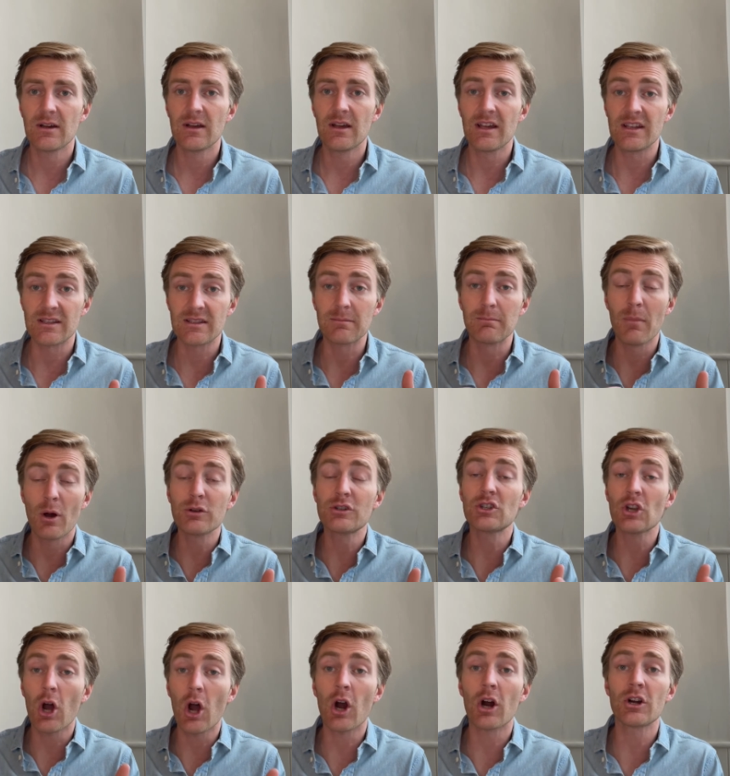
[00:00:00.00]
his most
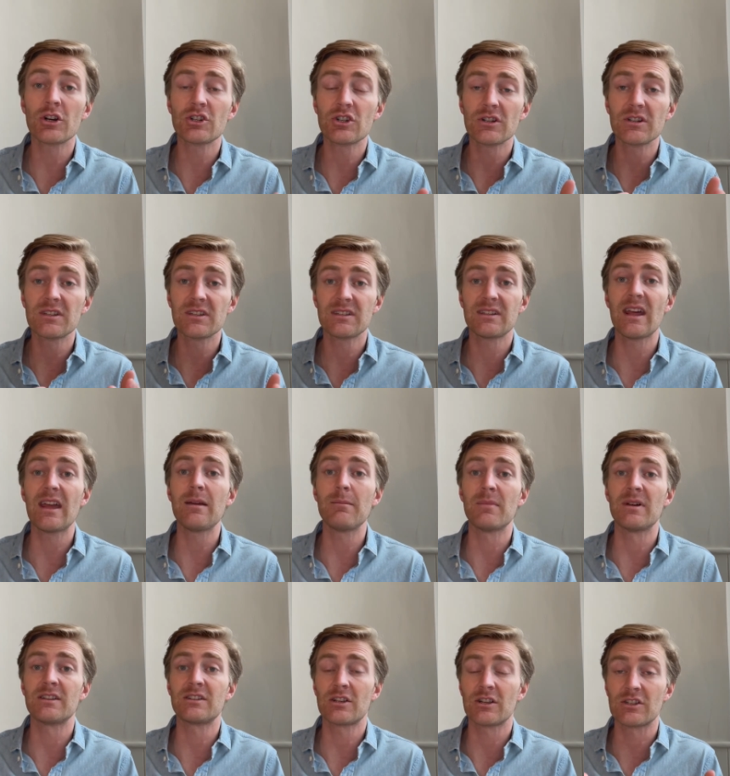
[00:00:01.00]
harsh
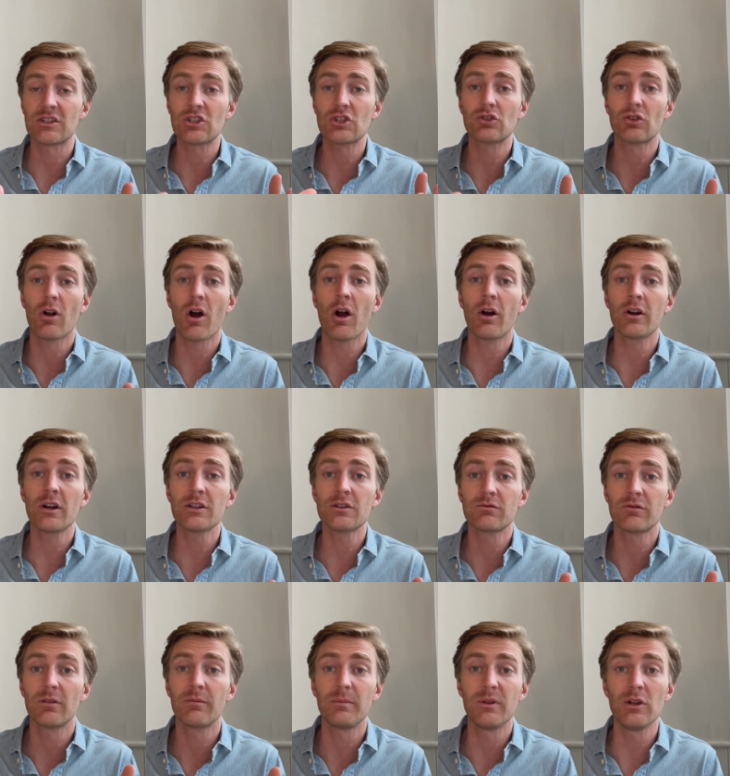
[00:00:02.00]
statements, his strongest
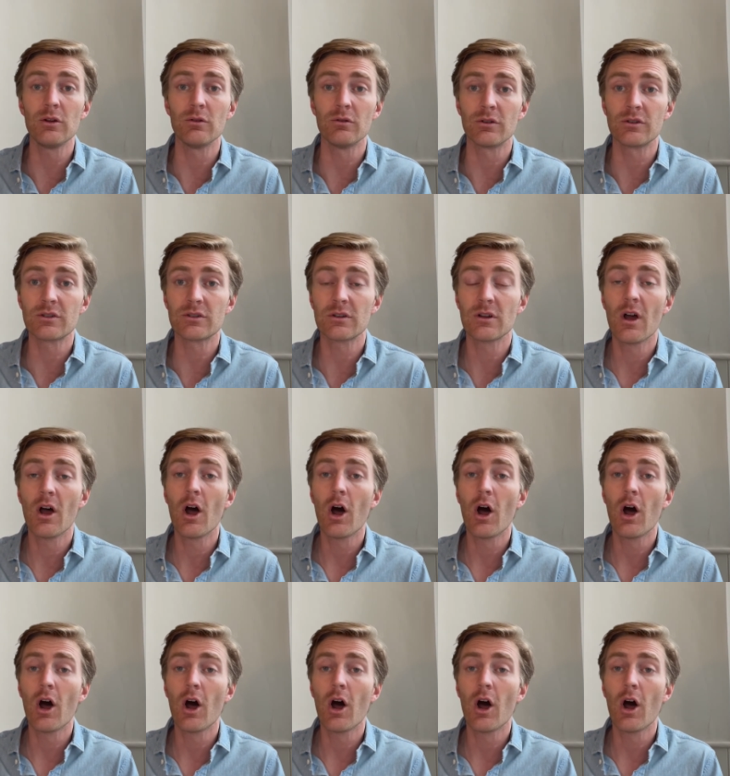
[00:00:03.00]
rebukes